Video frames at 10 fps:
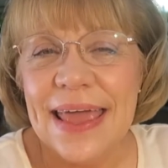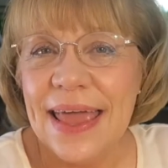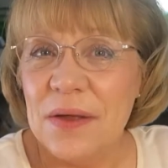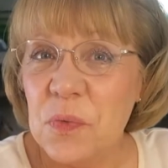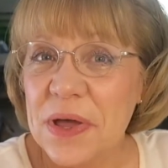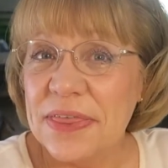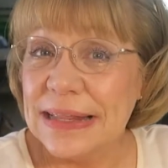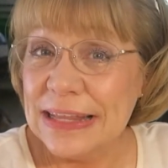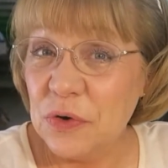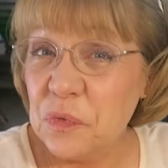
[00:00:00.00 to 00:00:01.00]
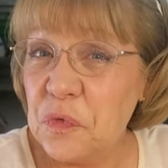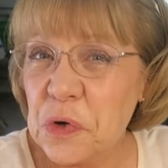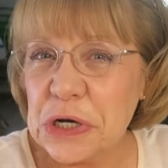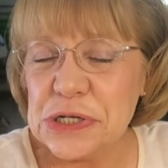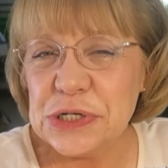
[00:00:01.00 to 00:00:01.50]
and with a little
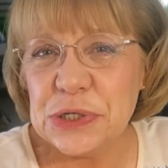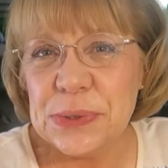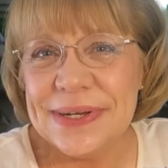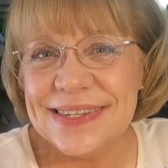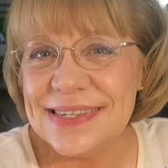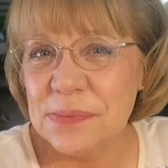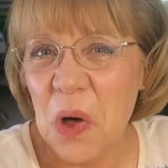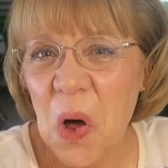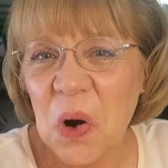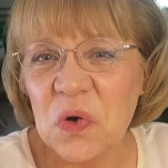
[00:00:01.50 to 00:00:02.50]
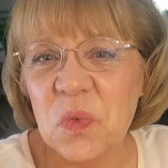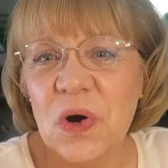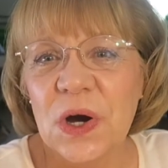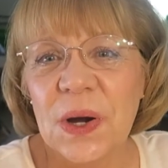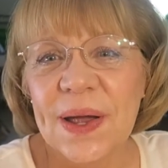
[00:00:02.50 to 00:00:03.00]
fortitude and some hard
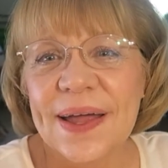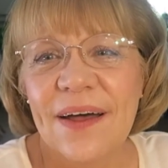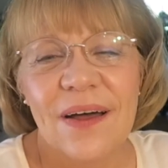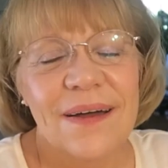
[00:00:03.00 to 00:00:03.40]
work,